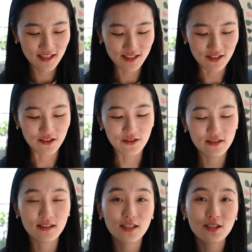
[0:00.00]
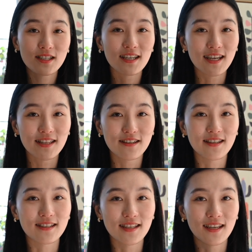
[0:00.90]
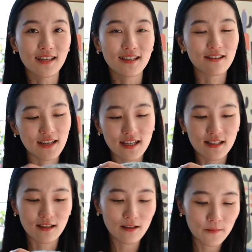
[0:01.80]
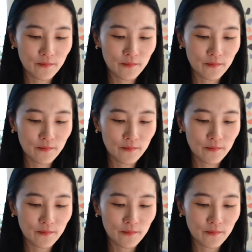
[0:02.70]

So stitch it together is a good idea,